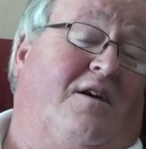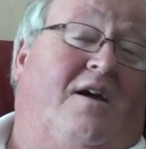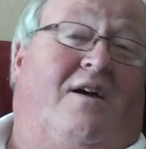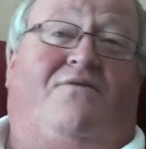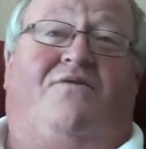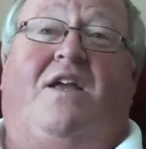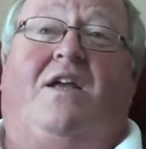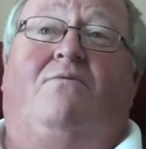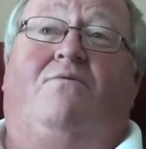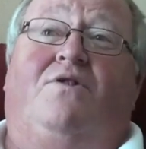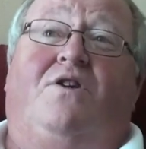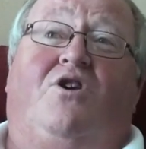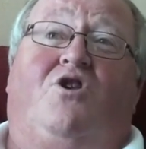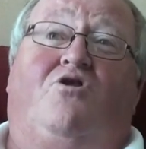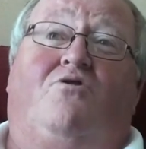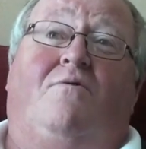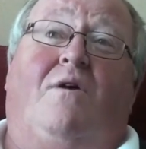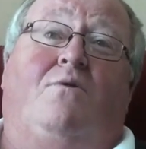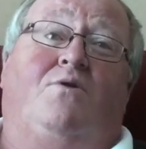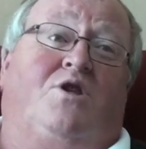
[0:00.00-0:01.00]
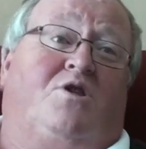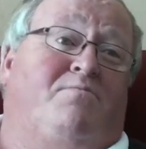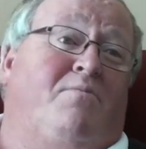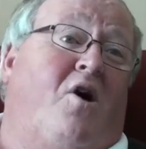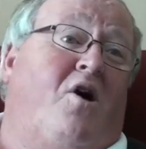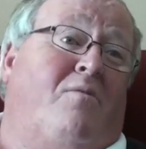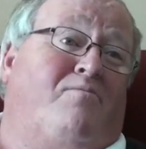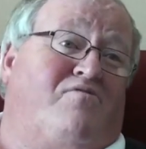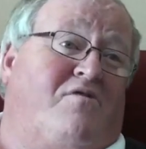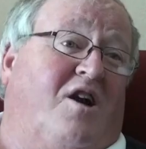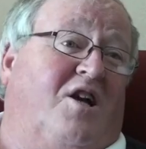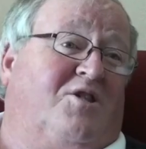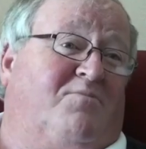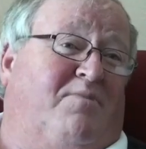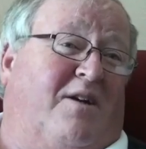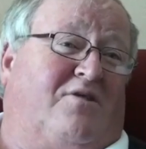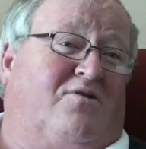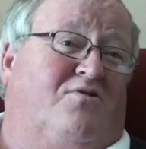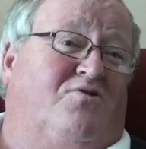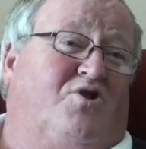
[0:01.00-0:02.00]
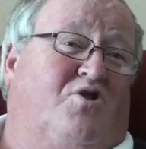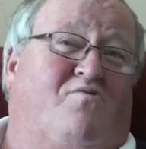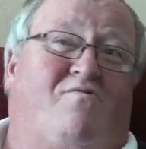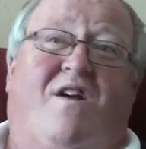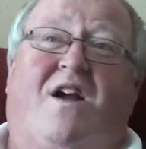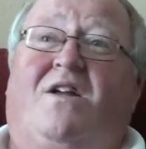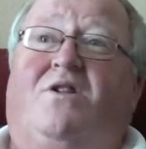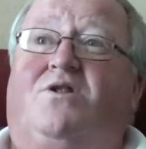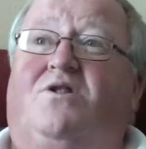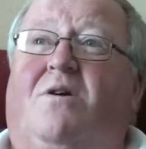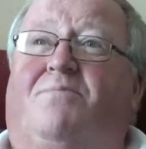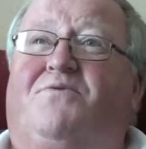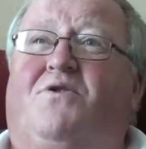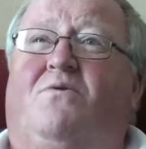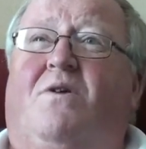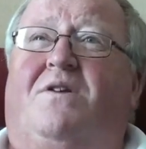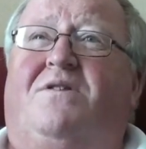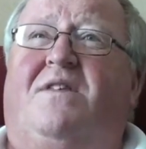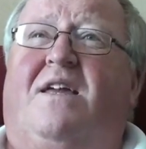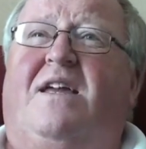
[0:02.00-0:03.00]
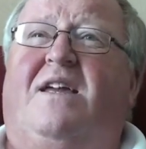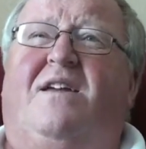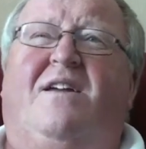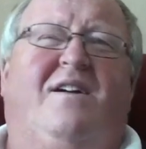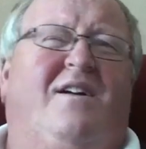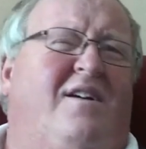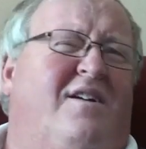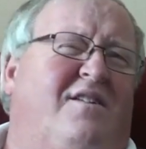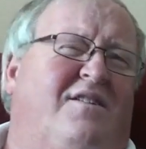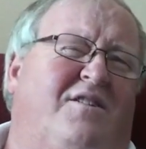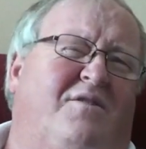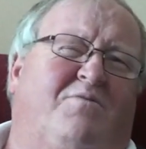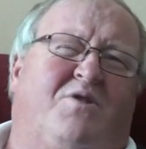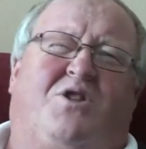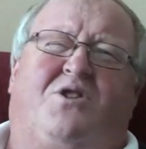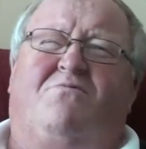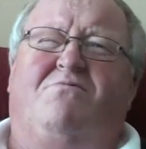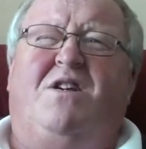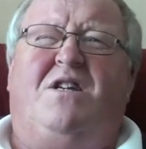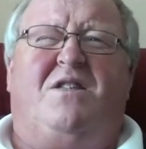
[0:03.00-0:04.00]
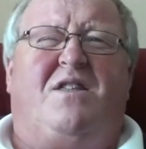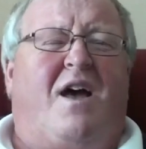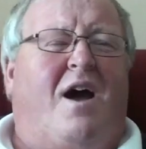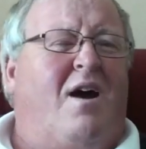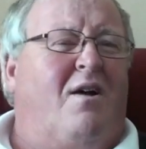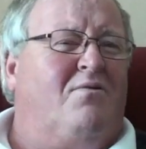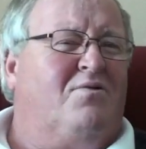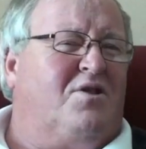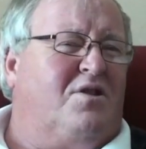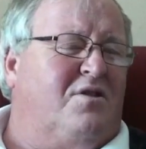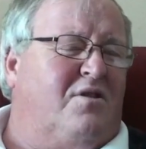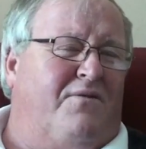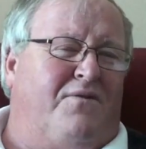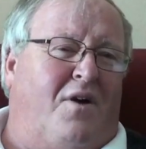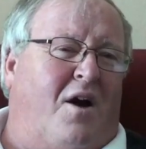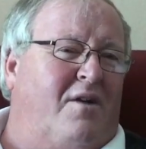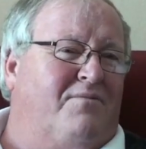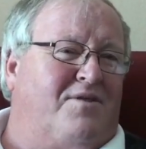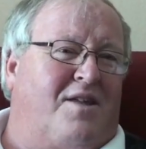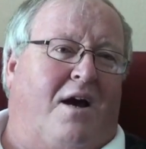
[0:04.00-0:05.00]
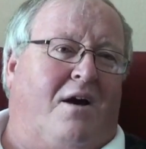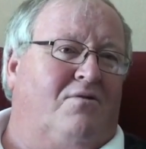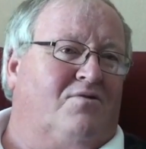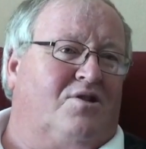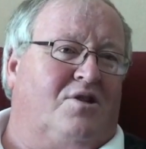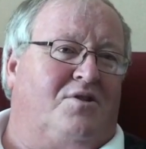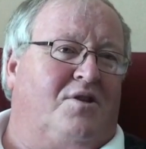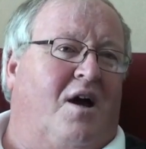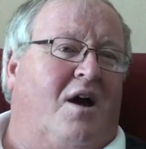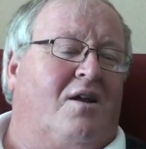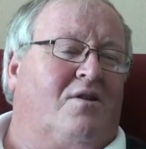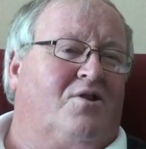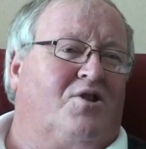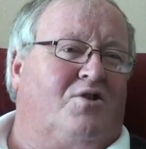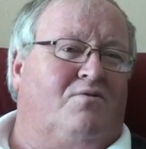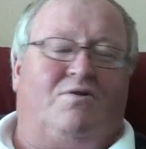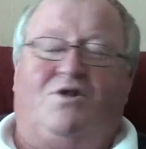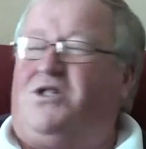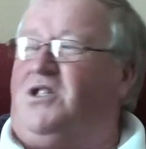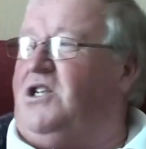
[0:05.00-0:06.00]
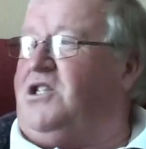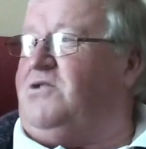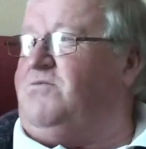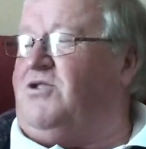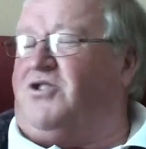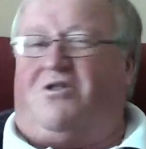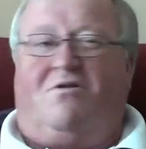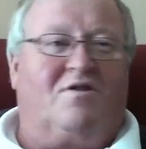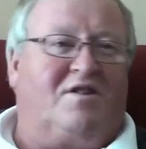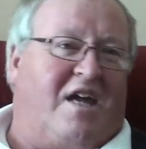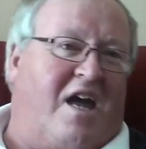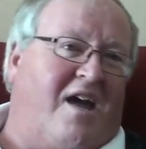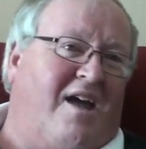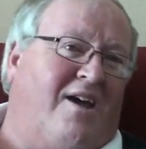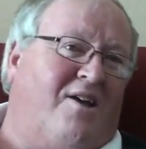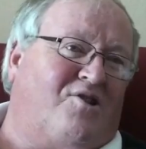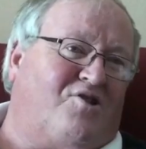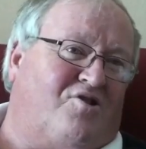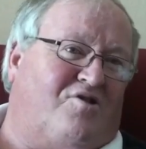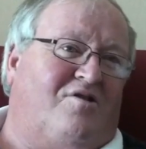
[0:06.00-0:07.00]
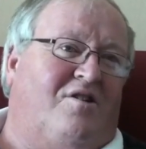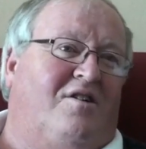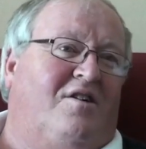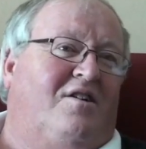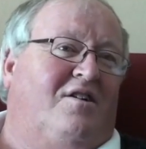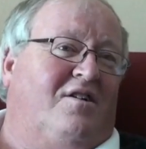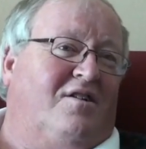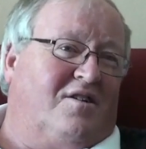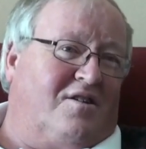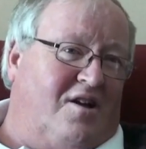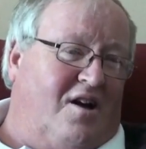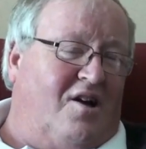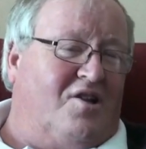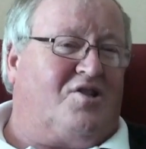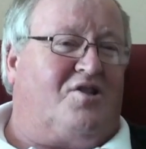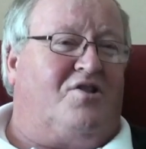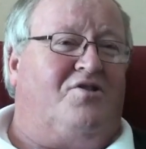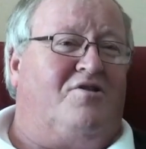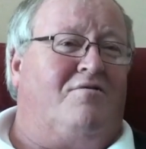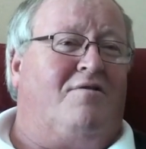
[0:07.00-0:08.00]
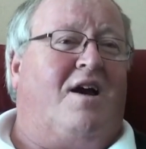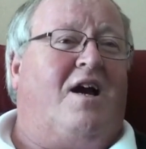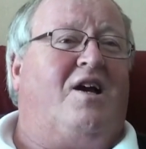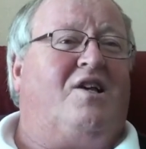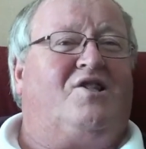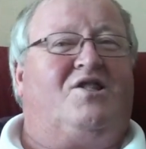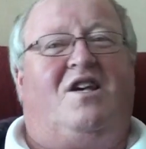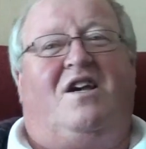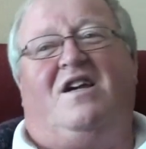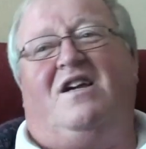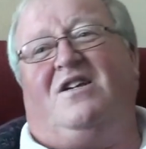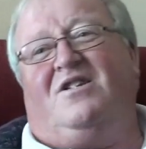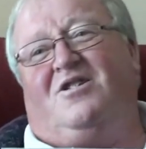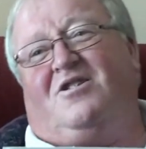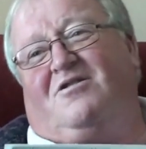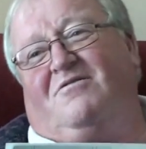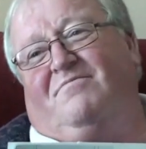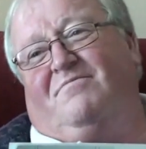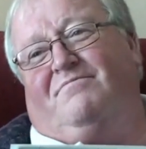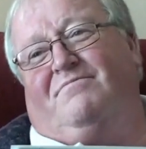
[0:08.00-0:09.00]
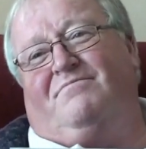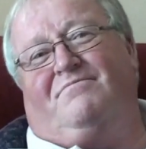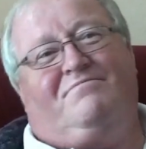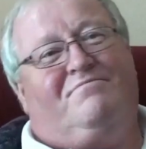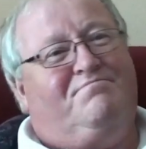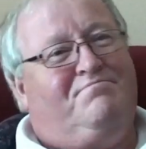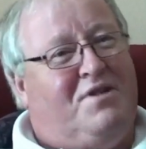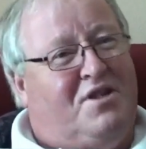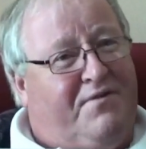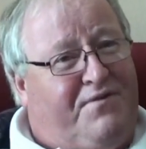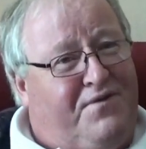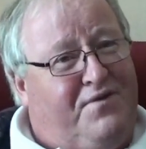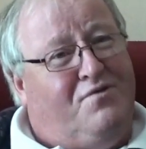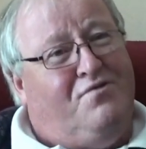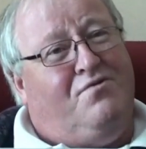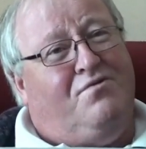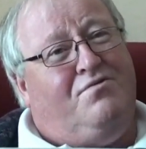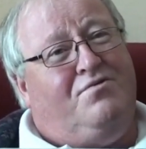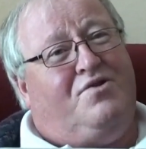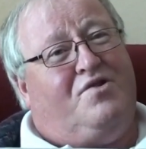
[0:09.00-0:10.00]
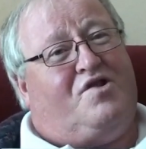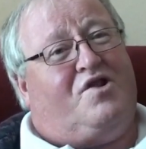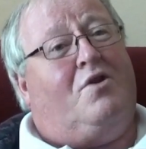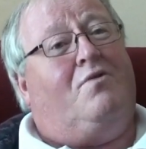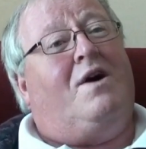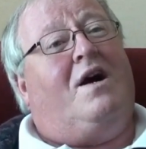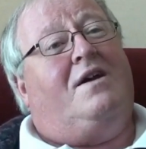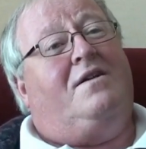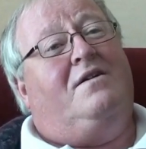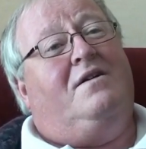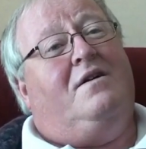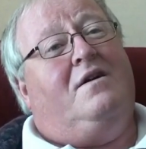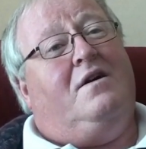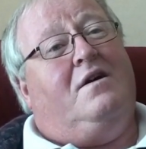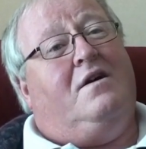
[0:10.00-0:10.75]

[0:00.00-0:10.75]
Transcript: and they would issue out small prospectors grants up to, I think, it was $3,000 to $5,000 to assist with their gas, cost of their assays, a bit of food, and so on.